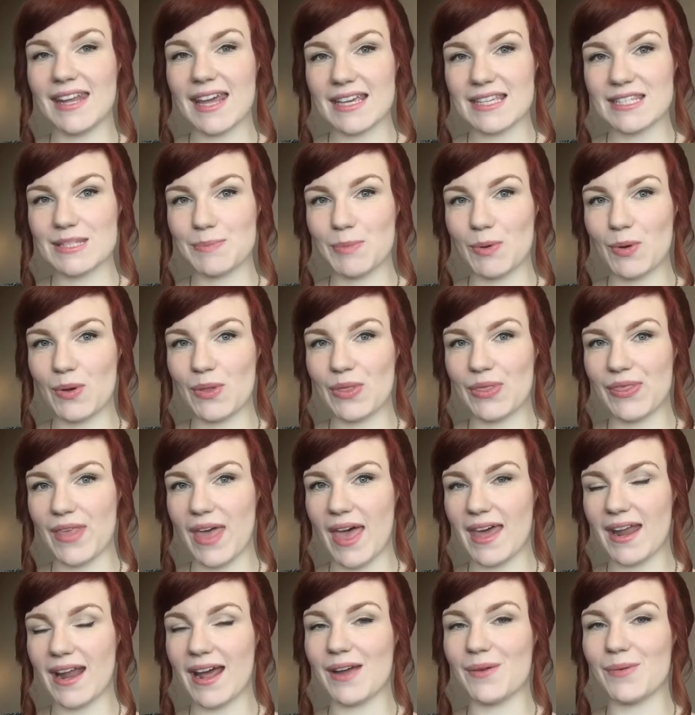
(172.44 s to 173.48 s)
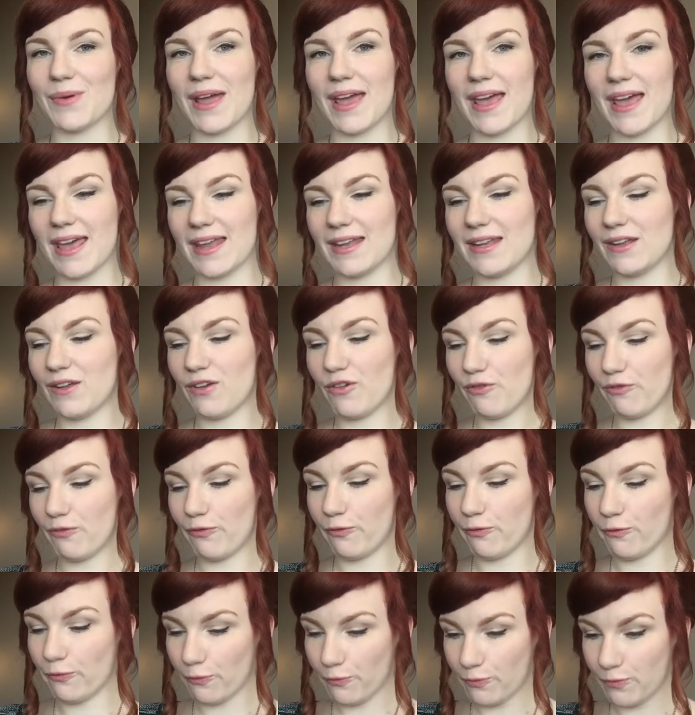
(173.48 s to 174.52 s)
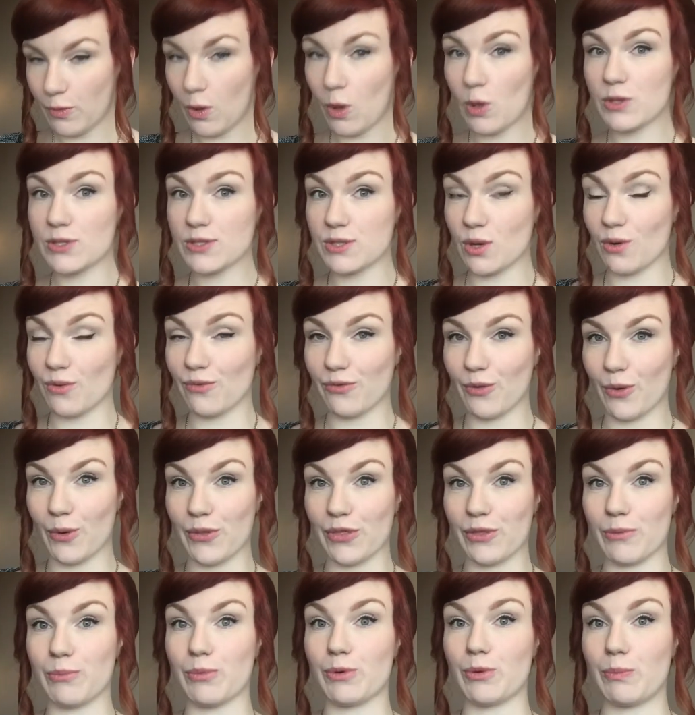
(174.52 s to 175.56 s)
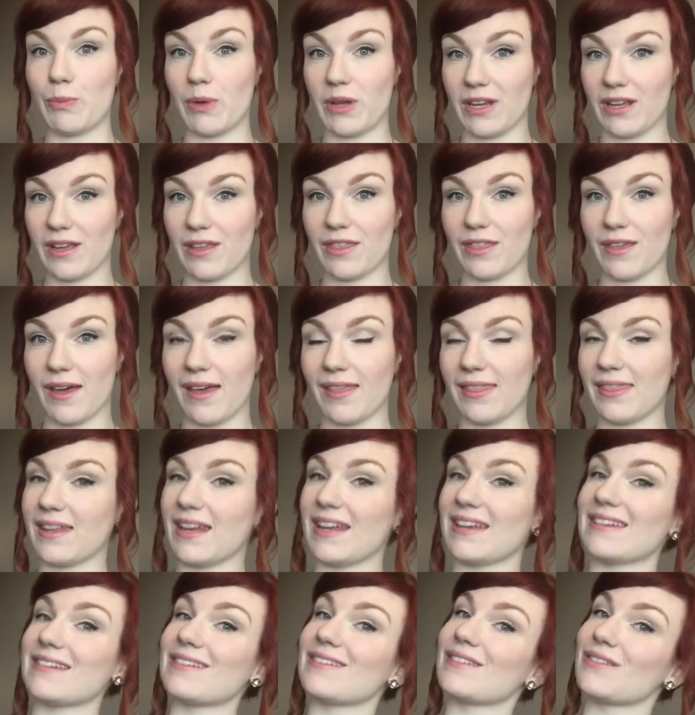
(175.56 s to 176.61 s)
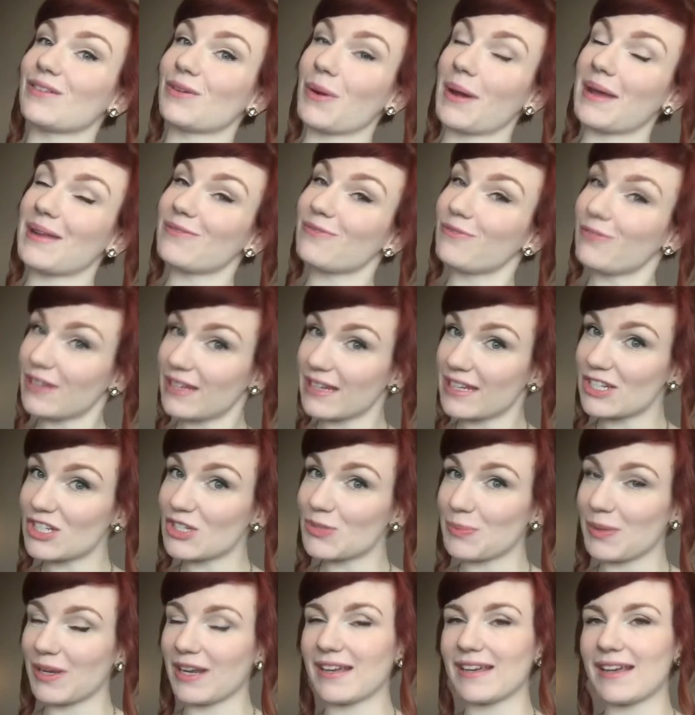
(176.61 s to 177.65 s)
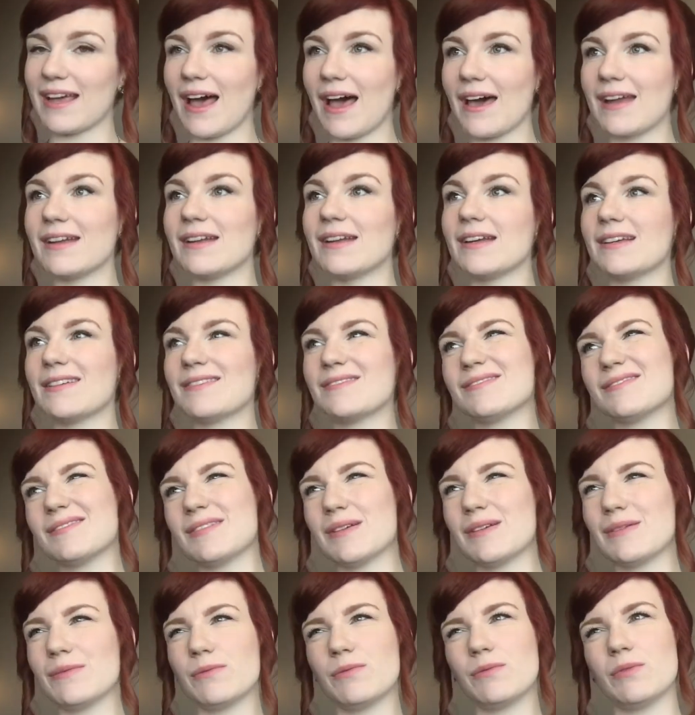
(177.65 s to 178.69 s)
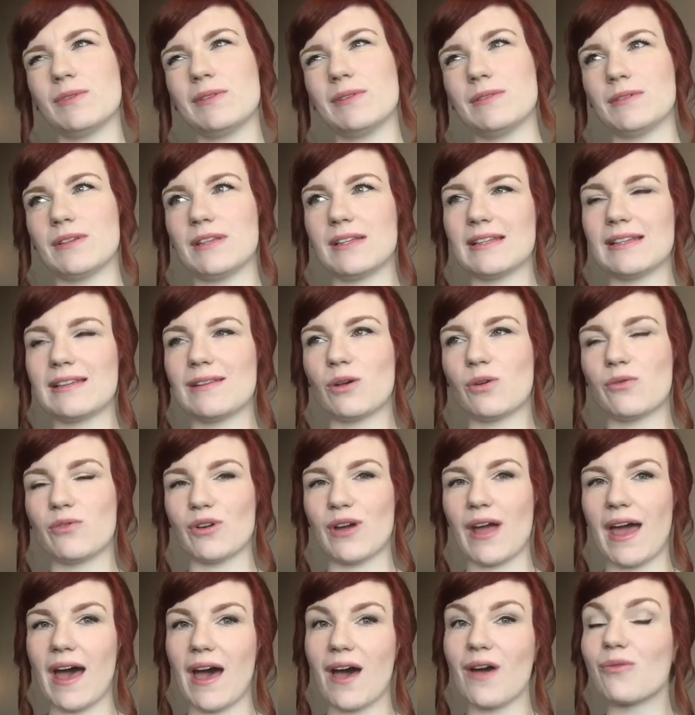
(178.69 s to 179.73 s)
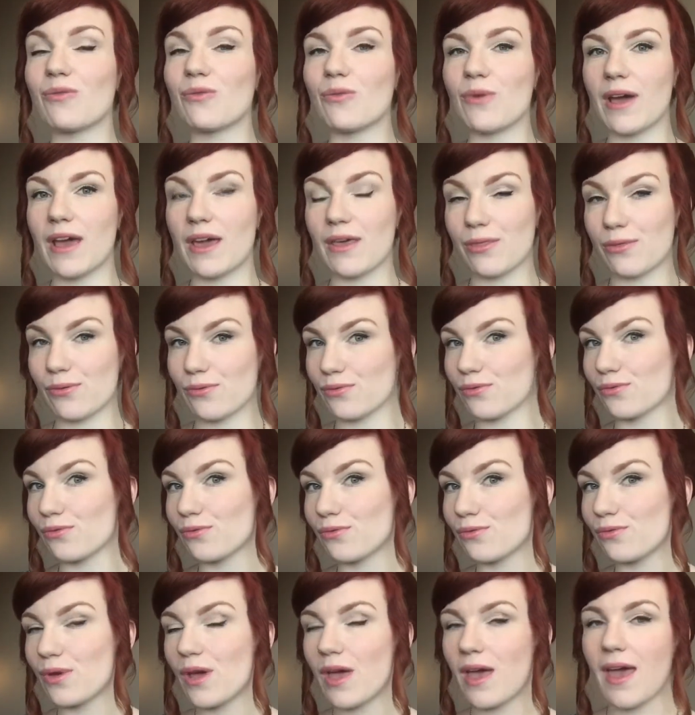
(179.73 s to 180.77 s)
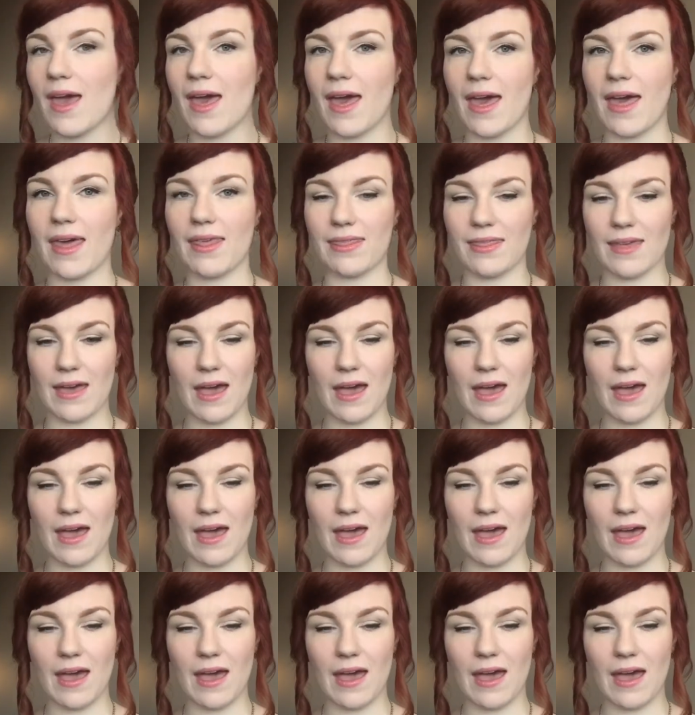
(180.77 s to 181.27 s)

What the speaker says: next book that I read, also for the Book Buddy-a-thon, that I didn't quite finish, but I got a little over halfway through, and